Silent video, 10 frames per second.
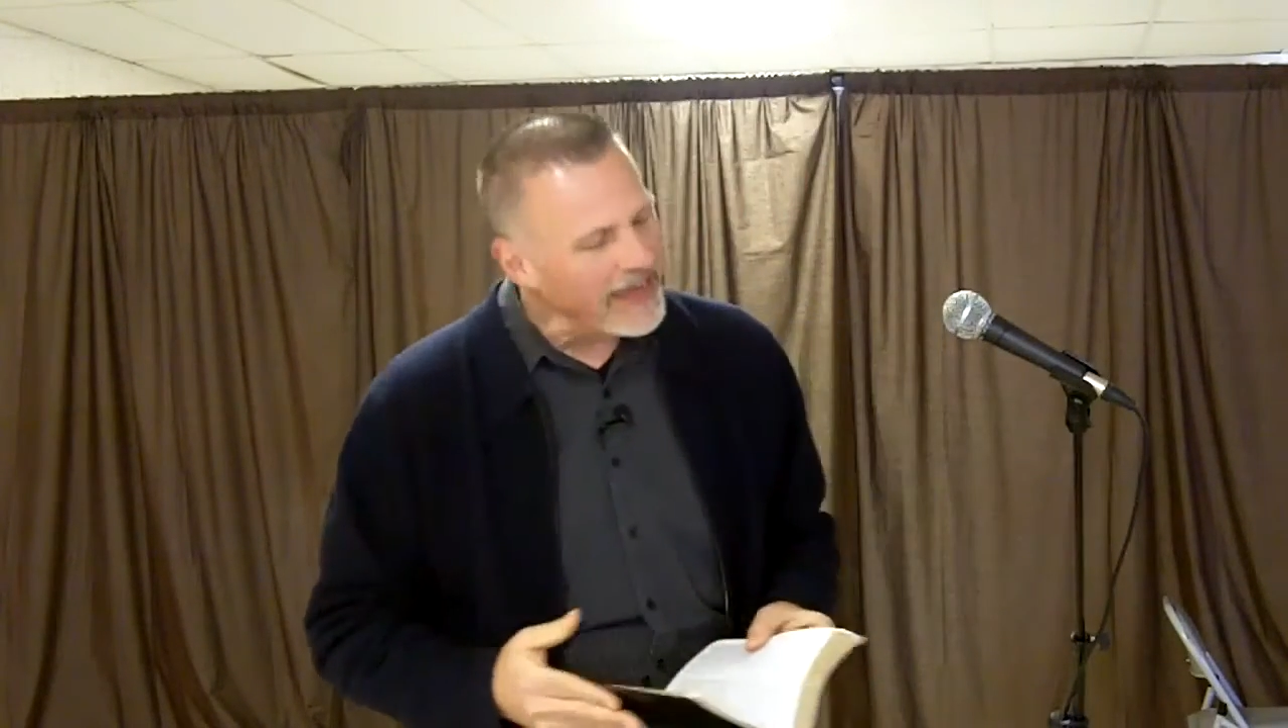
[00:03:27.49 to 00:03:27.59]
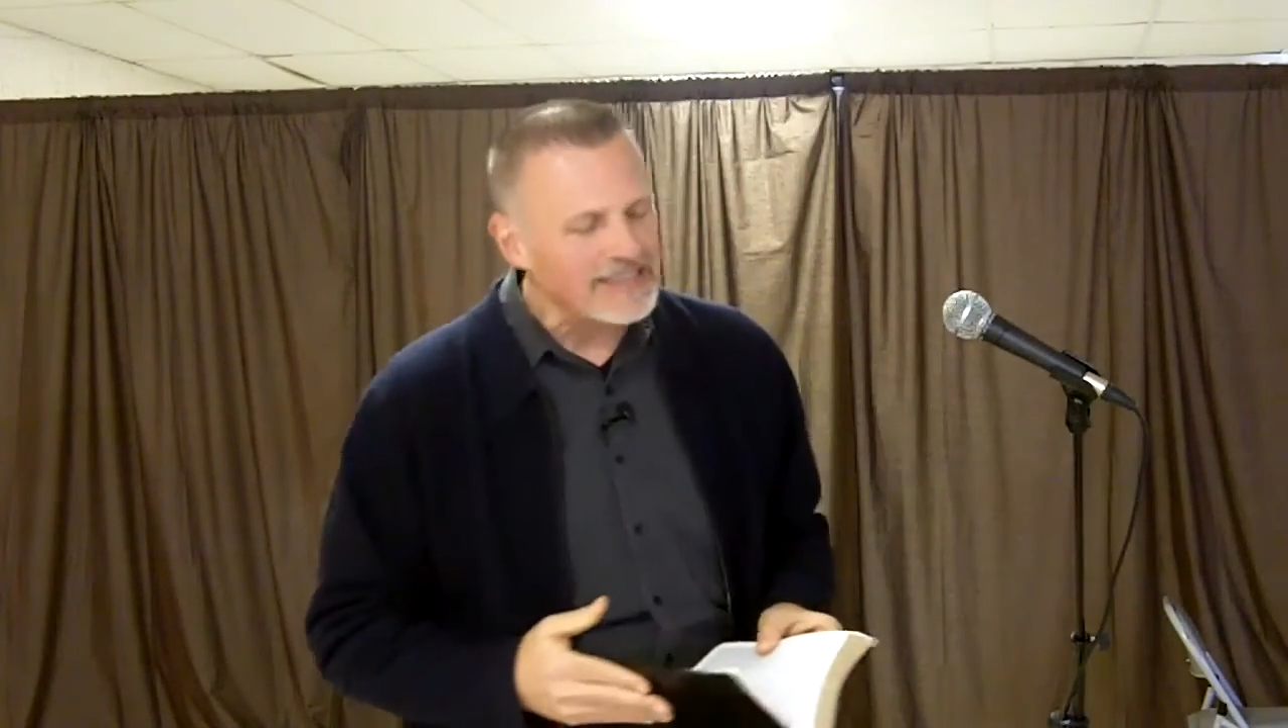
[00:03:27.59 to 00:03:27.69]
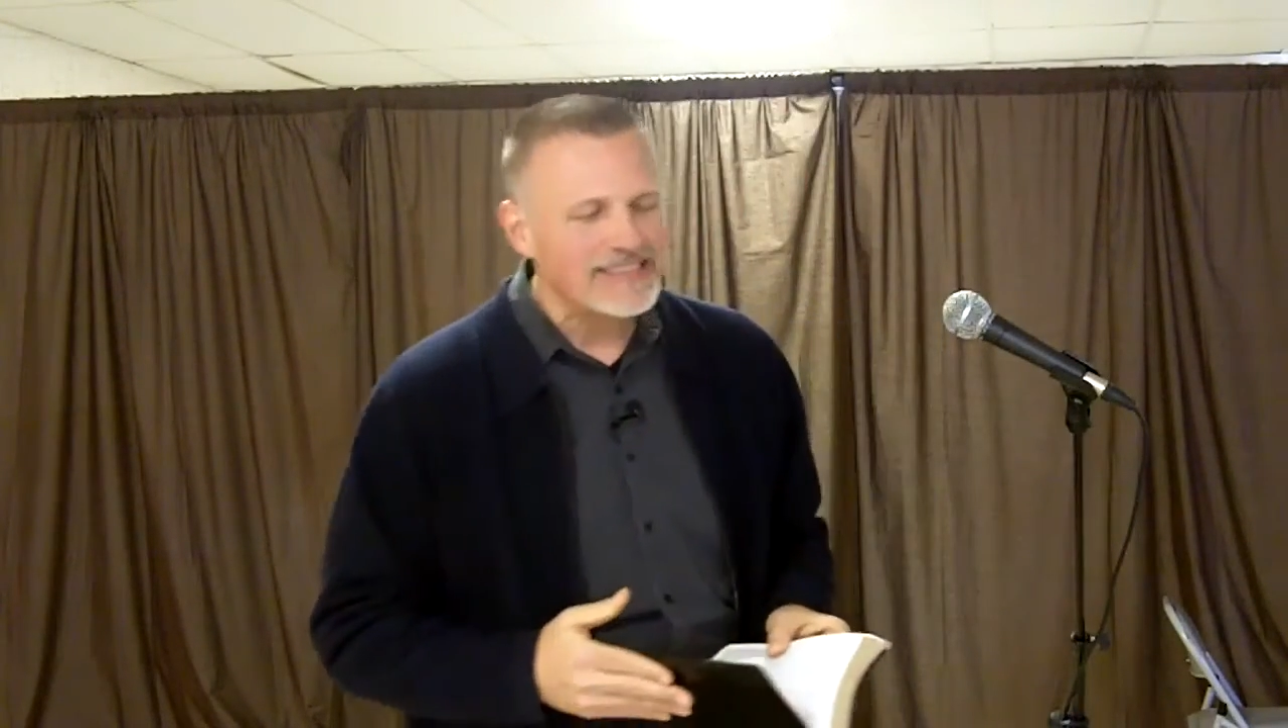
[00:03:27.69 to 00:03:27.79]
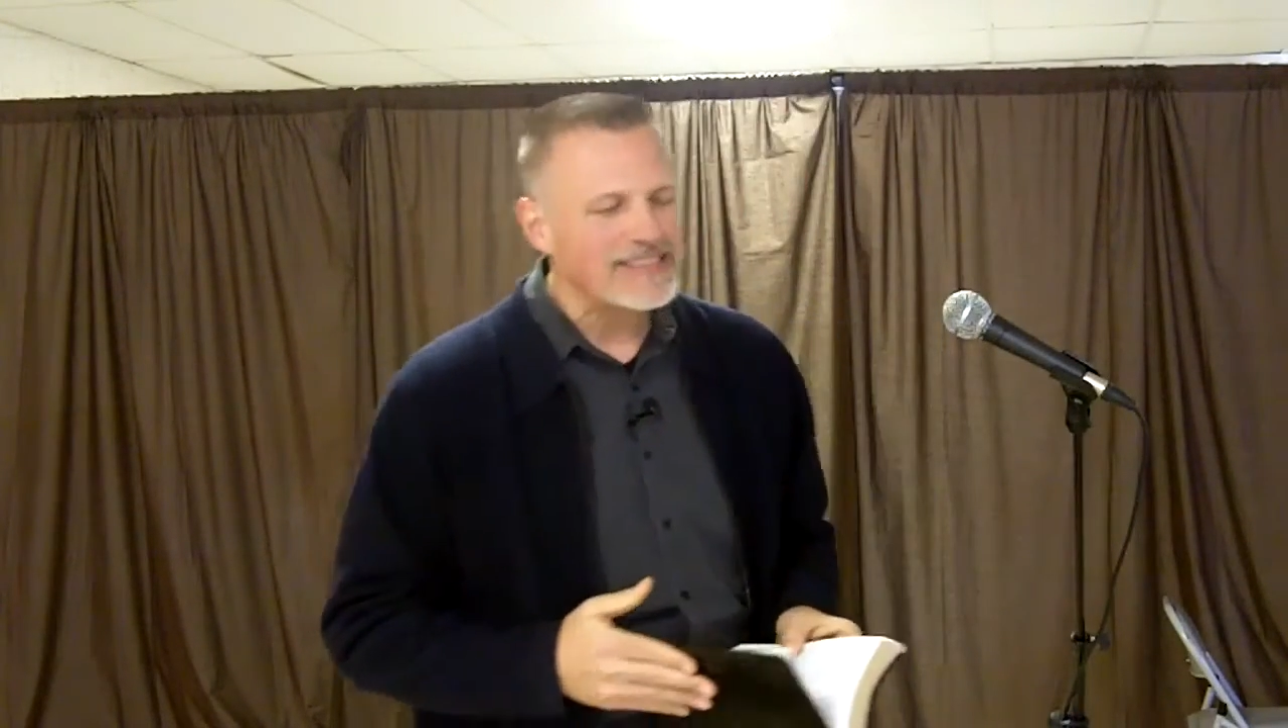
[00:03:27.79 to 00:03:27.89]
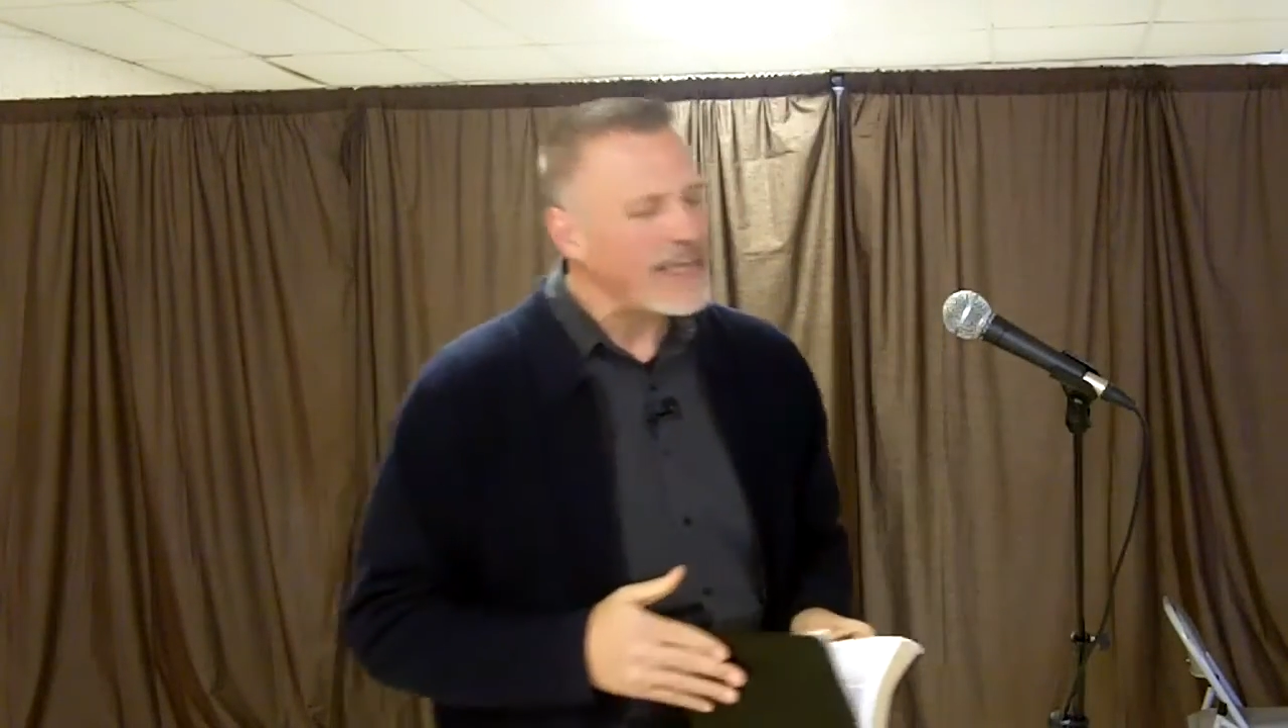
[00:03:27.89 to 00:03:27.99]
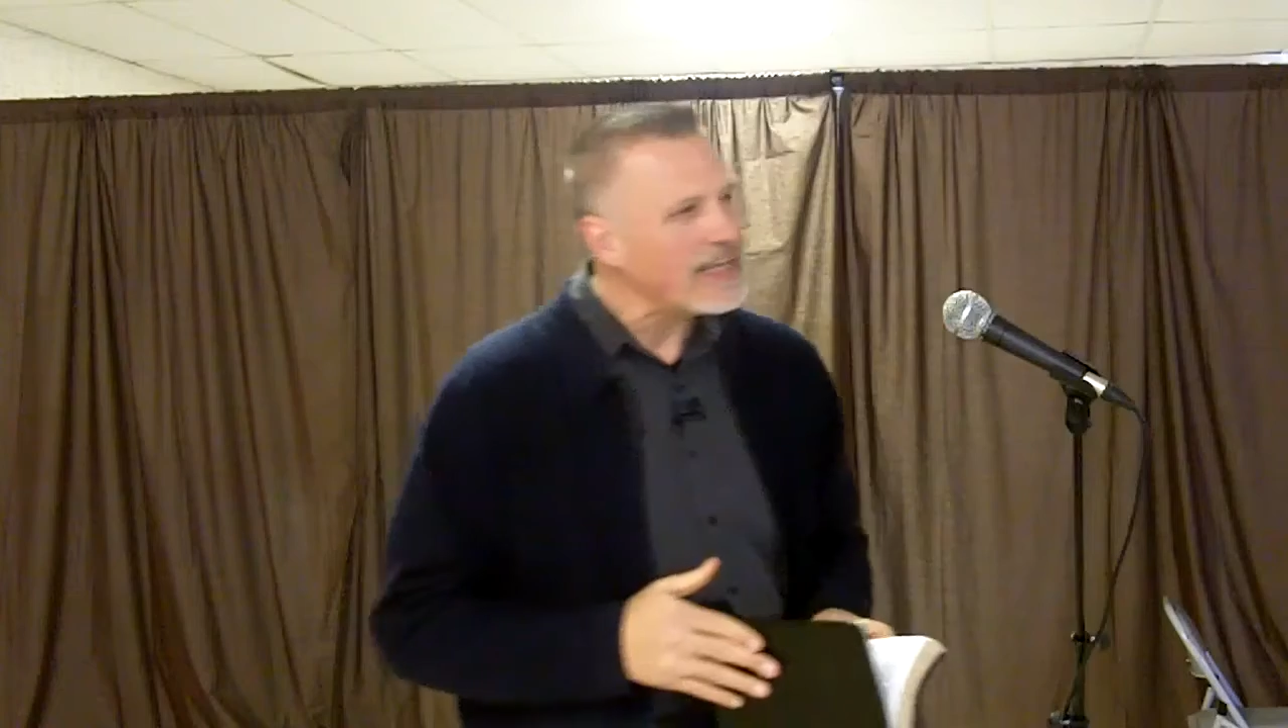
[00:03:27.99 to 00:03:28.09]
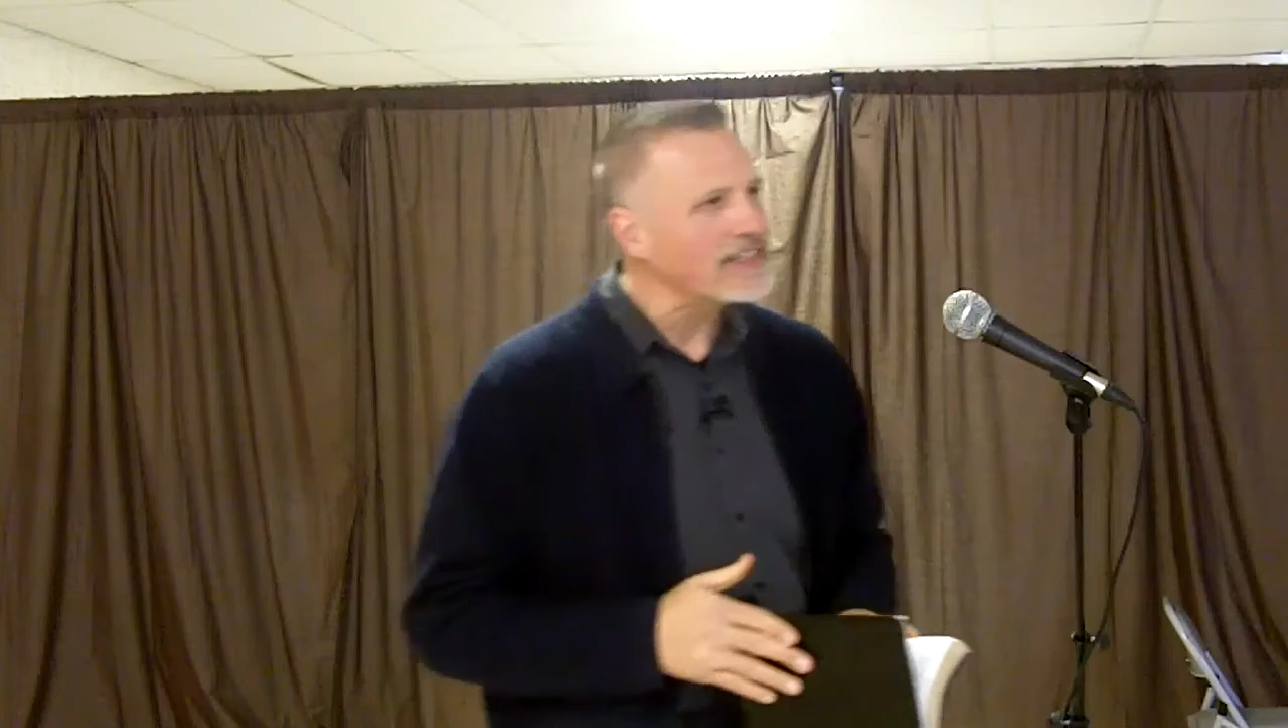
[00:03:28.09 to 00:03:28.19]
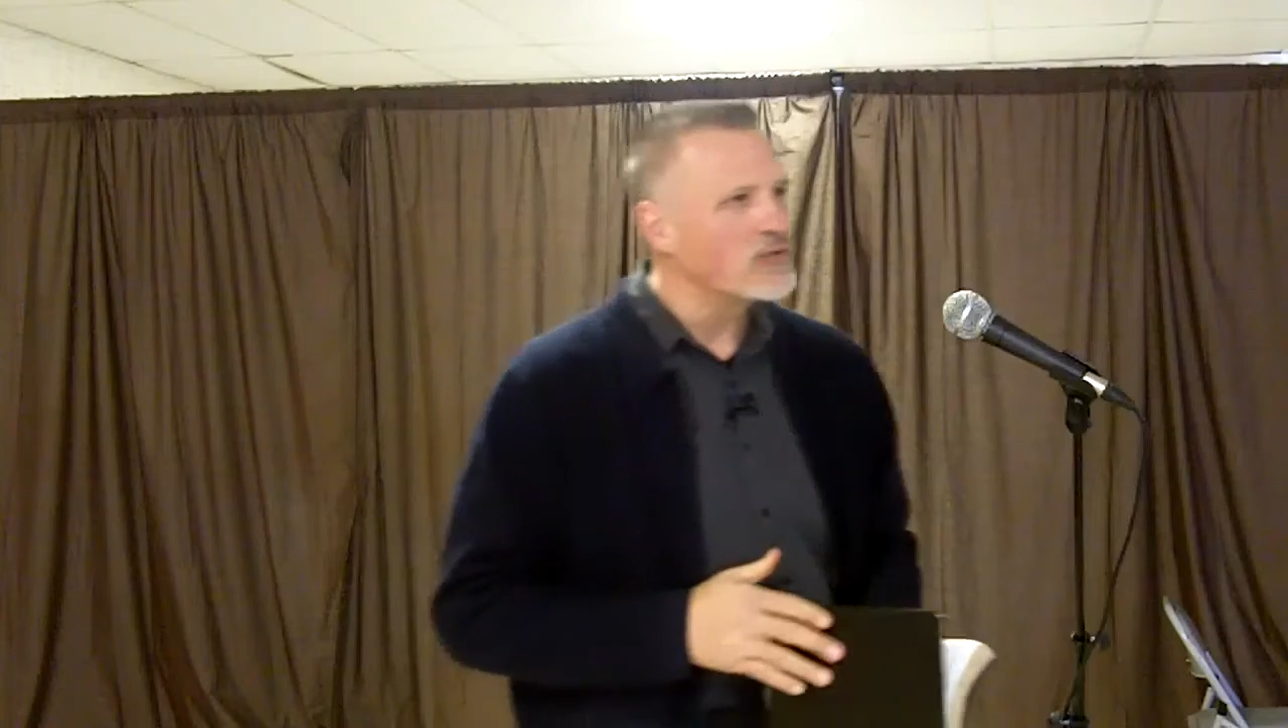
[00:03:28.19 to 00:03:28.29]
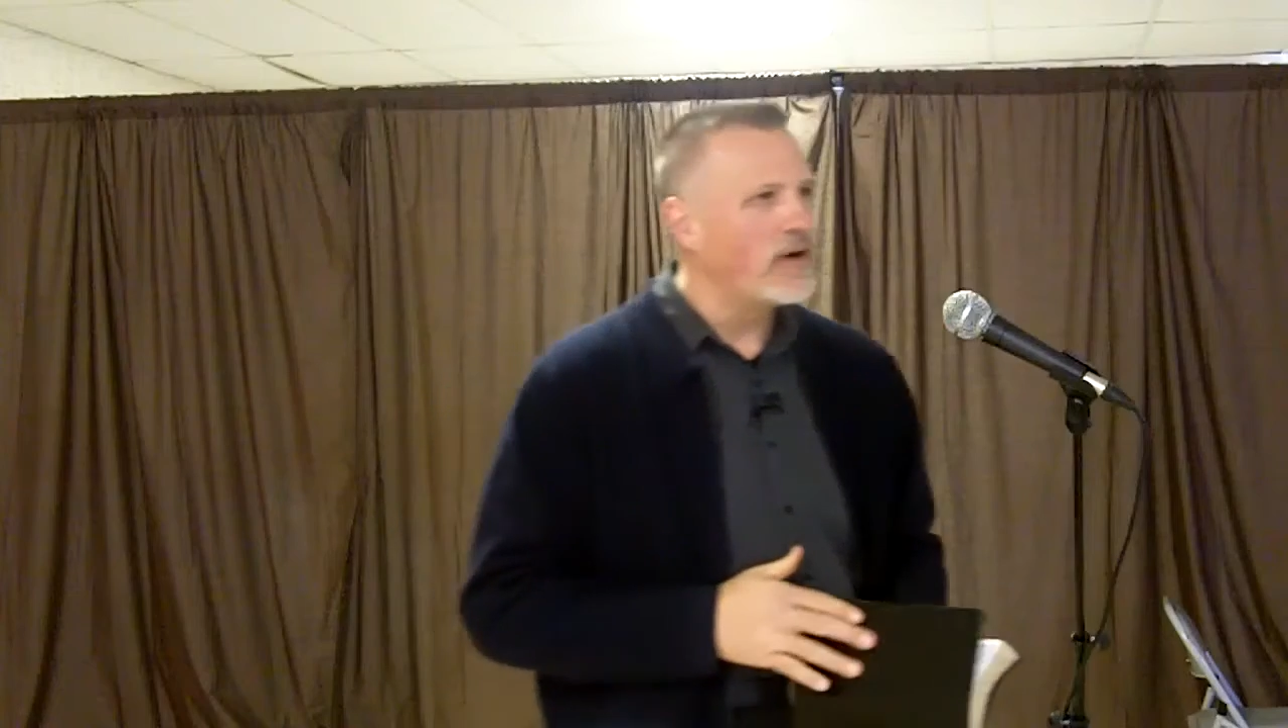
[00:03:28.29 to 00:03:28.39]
just think that's